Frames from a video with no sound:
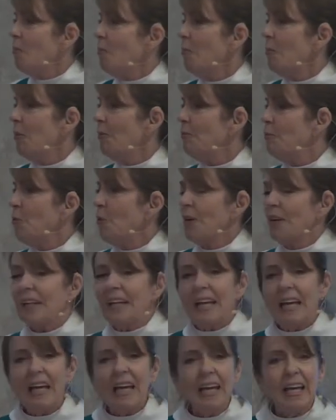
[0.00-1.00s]
before a
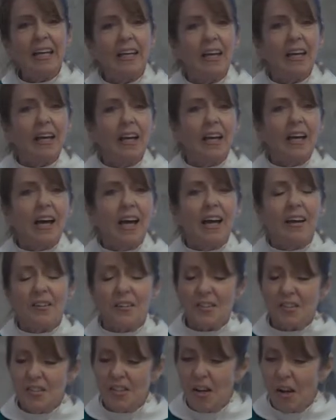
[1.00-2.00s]
king and
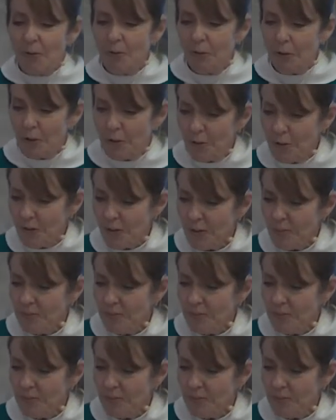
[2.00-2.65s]
his governors.